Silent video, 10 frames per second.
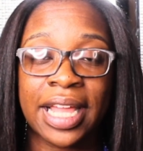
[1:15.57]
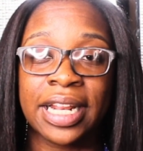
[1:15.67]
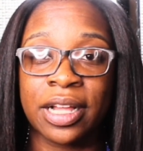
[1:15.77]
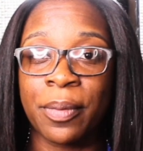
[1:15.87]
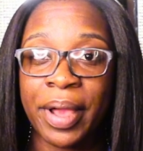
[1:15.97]
And
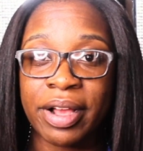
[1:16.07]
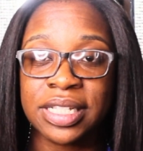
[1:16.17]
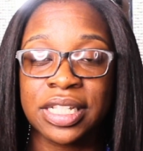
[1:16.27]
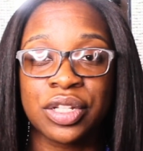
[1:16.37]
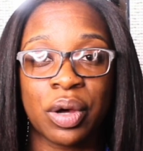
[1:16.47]
in
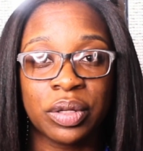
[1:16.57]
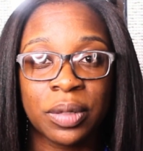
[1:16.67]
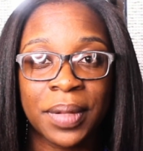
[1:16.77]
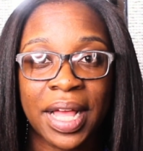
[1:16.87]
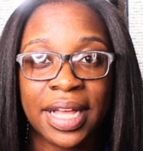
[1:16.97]
comparison to
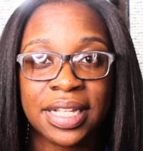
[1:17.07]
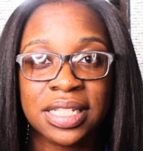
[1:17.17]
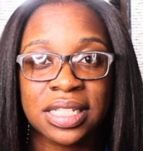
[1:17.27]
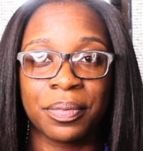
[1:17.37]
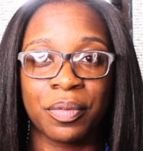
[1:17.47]
Olaplex,